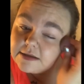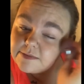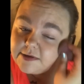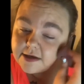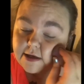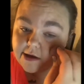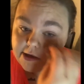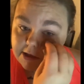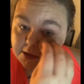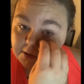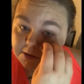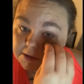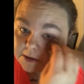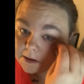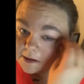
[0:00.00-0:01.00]
because,
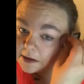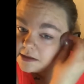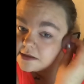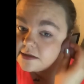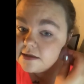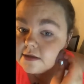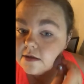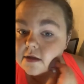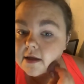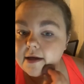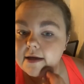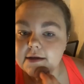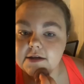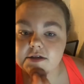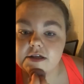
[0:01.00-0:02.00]
and like,
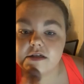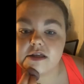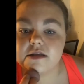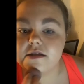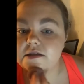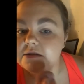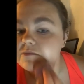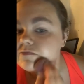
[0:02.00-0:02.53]
it just